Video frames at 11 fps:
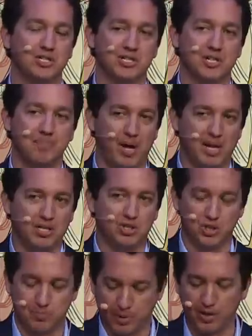because the pun is
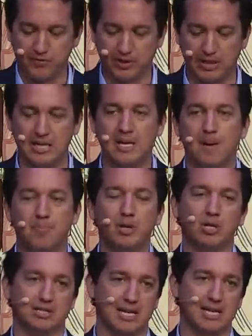just perfectly
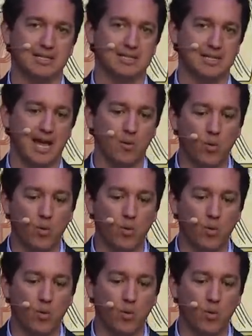built in to say,